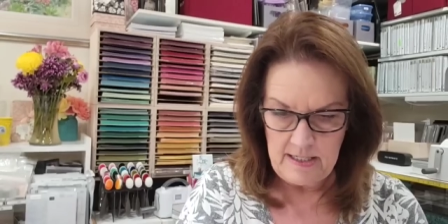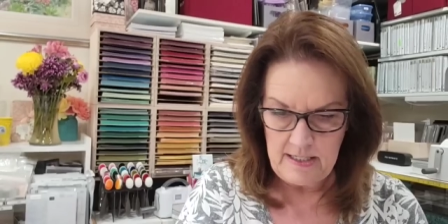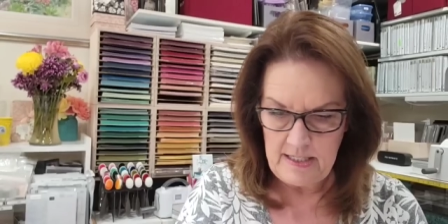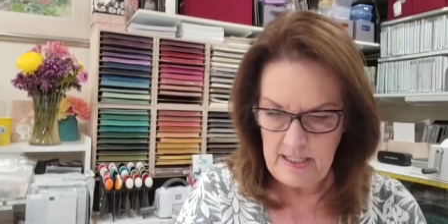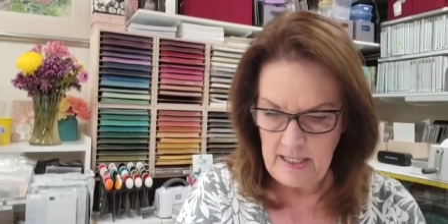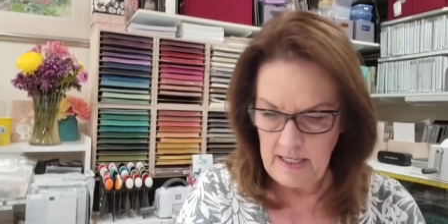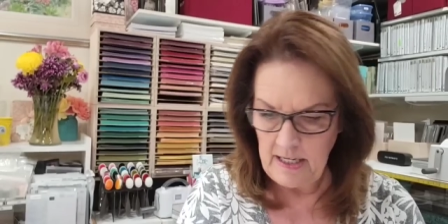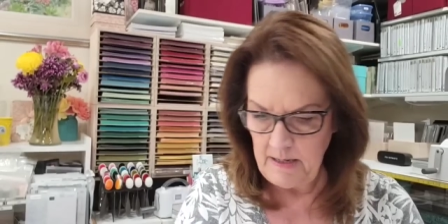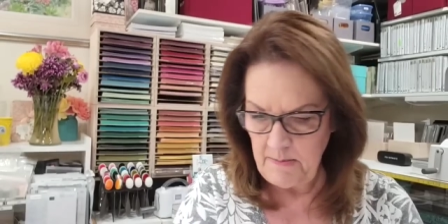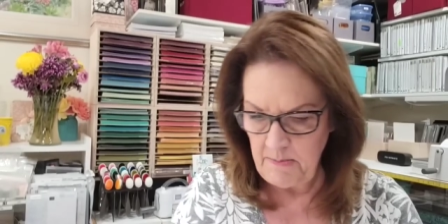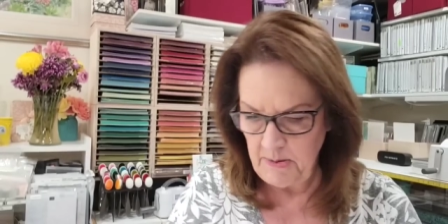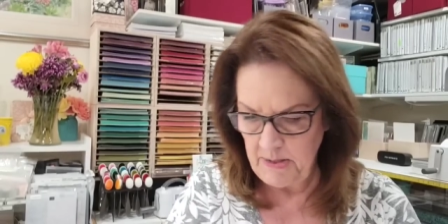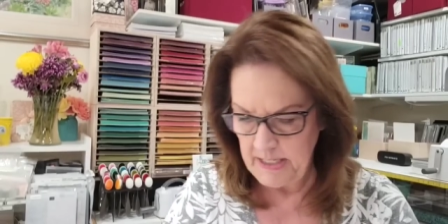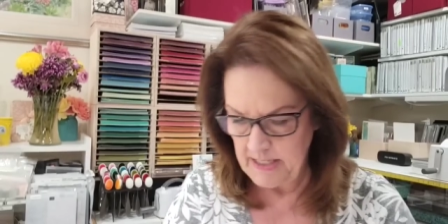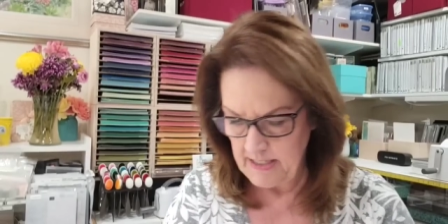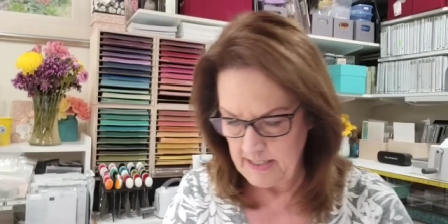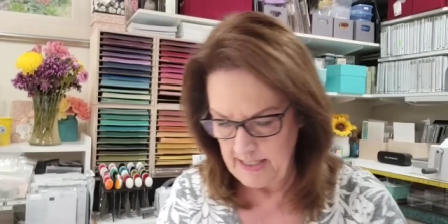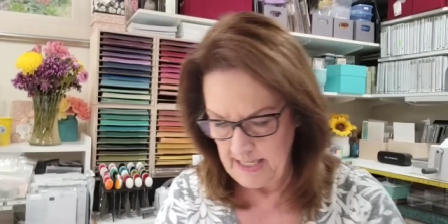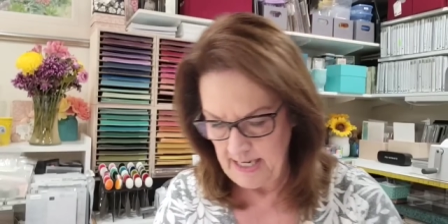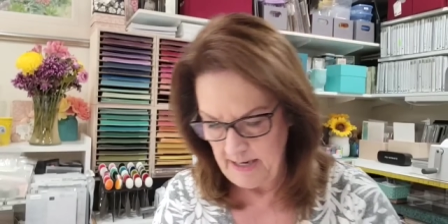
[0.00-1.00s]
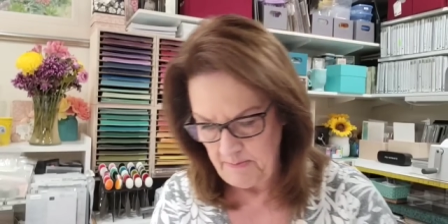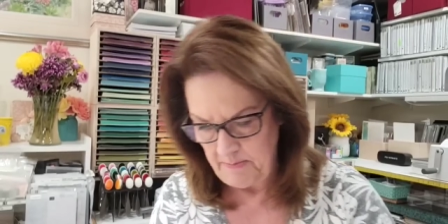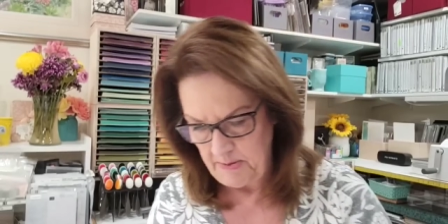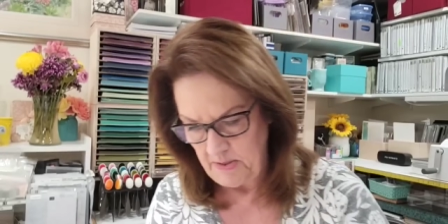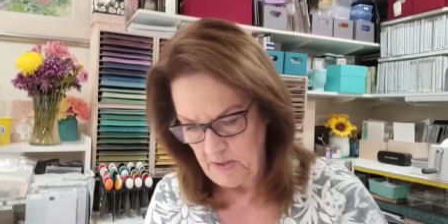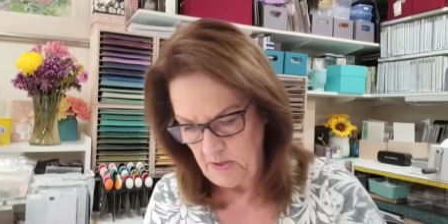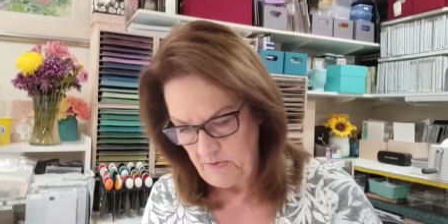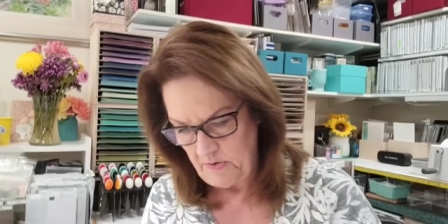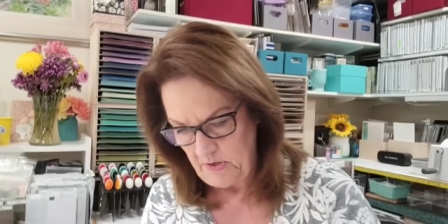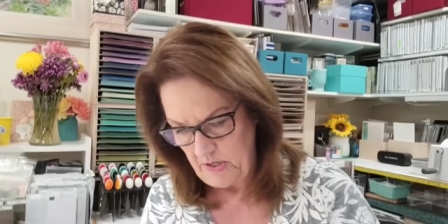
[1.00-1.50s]
Did I bring a
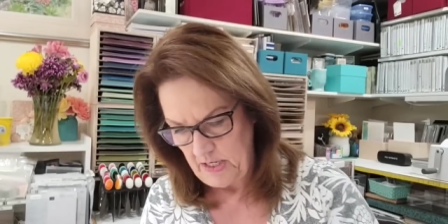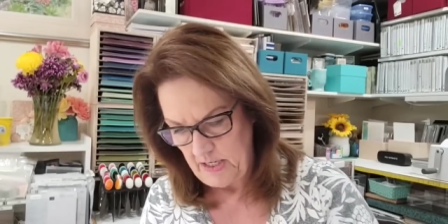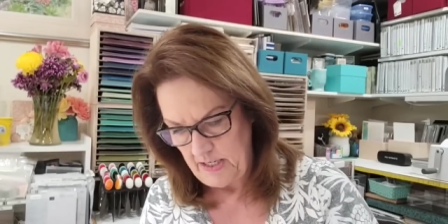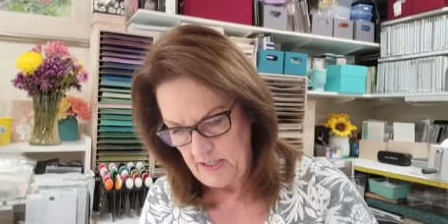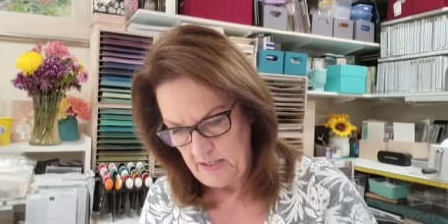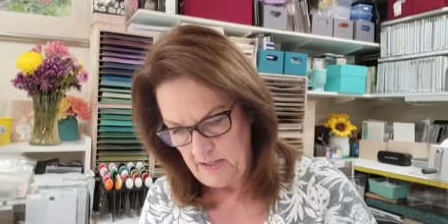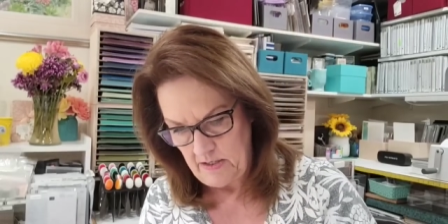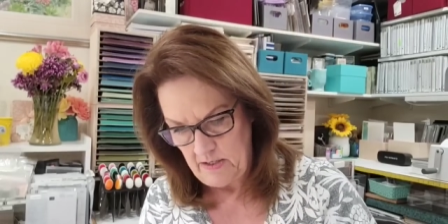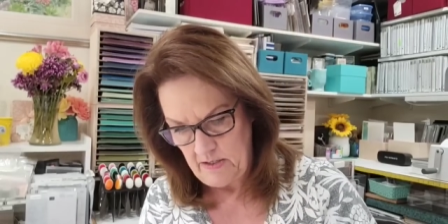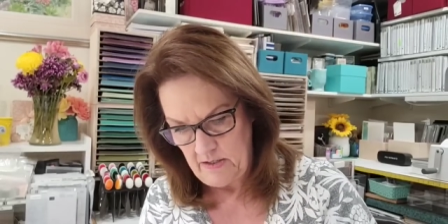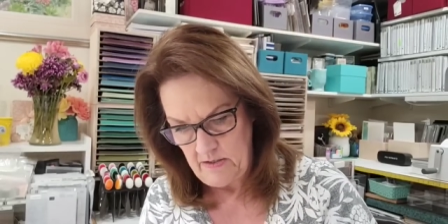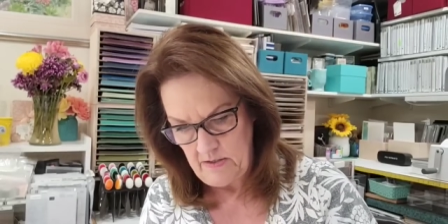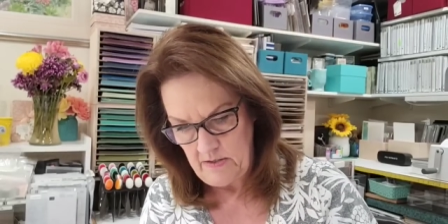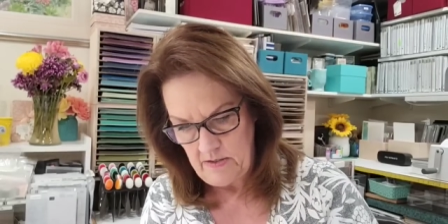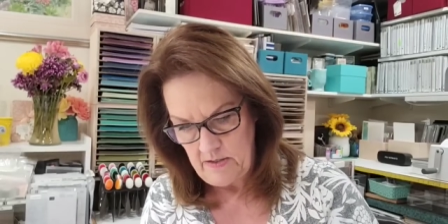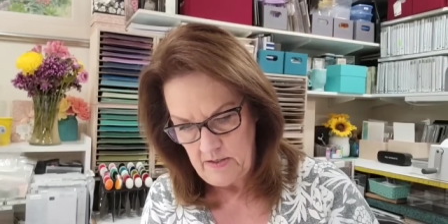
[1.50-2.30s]
sample over here?